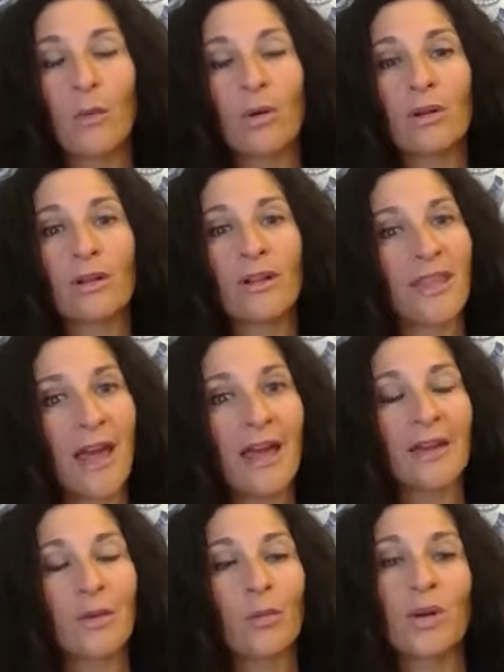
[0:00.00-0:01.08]
well,
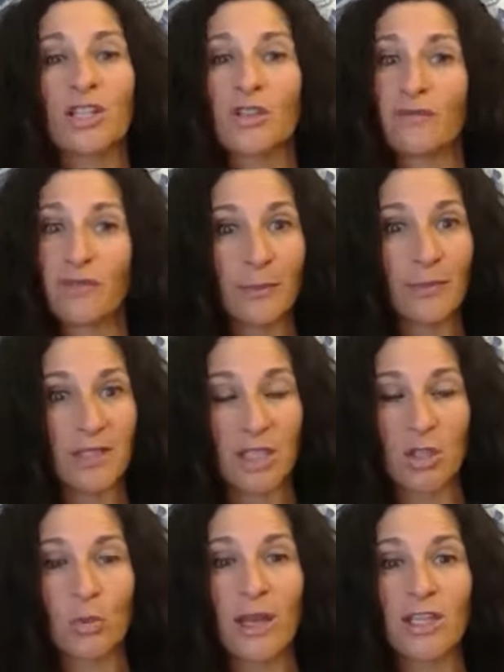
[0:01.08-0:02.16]
then what flips the
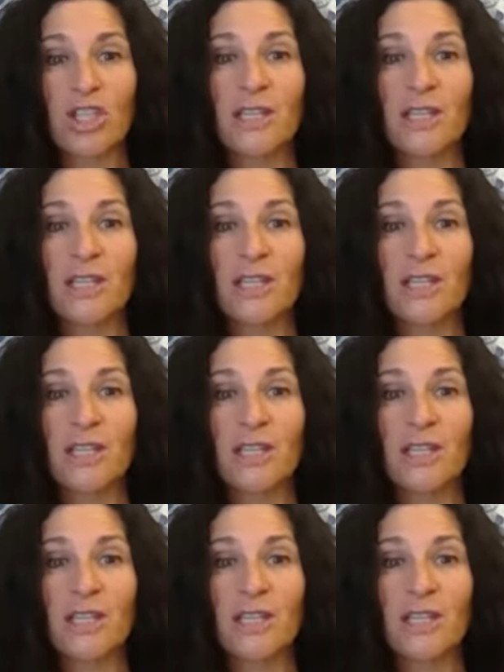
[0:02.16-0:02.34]
switch